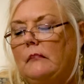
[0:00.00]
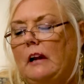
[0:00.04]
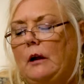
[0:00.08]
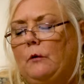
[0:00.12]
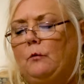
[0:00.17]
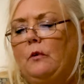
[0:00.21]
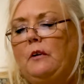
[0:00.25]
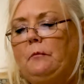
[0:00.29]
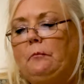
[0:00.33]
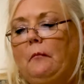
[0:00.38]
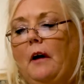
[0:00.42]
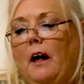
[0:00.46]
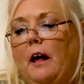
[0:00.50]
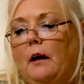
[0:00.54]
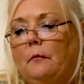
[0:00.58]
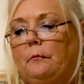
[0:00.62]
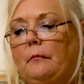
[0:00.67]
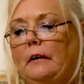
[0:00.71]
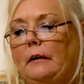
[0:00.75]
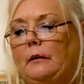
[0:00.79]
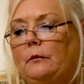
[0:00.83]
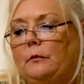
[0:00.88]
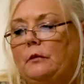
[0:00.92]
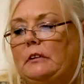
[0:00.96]
When
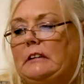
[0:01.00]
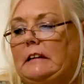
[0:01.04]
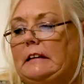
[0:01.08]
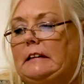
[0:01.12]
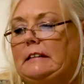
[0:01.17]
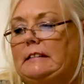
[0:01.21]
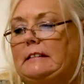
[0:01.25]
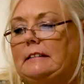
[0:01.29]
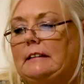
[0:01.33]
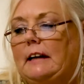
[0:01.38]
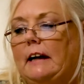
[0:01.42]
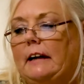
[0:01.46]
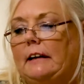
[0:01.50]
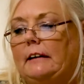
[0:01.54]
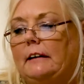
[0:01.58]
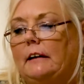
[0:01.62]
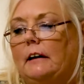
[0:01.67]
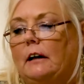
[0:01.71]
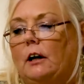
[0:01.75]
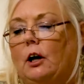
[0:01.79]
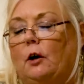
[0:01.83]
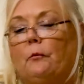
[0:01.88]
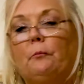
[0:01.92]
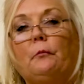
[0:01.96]
mom is not
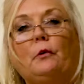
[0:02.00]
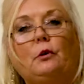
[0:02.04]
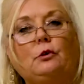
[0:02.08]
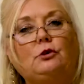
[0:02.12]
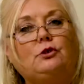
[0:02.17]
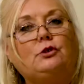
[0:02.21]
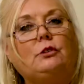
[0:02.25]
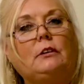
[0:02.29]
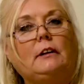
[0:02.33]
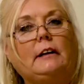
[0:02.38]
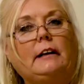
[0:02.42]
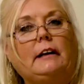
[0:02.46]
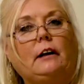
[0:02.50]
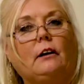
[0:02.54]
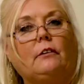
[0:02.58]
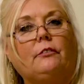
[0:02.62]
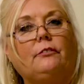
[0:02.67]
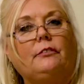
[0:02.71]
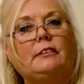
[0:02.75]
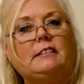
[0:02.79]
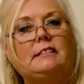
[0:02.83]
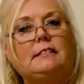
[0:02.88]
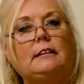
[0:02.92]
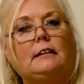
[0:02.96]
emotionally or
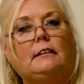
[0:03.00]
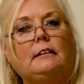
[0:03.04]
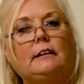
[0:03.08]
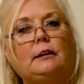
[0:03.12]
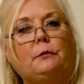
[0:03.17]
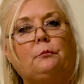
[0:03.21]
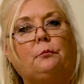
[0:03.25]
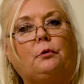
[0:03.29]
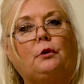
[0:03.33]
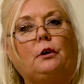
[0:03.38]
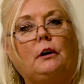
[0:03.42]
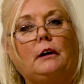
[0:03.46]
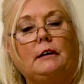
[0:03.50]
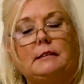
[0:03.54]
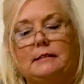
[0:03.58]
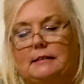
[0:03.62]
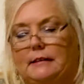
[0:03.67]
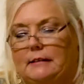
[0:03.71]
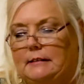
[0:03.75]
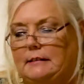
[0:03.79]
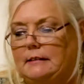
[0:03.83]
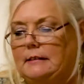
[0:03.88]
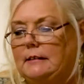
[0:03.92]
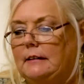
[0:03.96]
physically
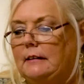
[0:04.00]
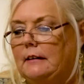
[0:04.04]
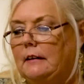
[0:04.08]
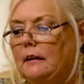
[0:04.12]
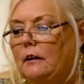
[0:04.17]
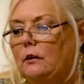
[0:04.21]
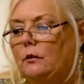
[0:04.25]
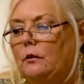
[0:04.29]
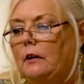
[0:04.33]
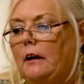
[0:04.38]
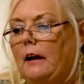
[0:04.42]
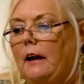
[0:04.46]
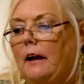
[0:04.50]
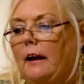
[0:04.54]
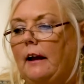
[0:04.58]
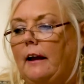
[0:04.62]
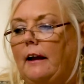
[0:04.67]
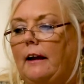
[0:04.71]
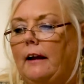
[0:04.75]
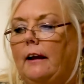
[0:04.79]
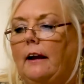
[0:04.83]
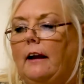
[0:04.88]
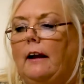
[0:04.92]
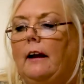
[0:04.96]
present,
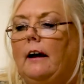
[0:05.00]
okay?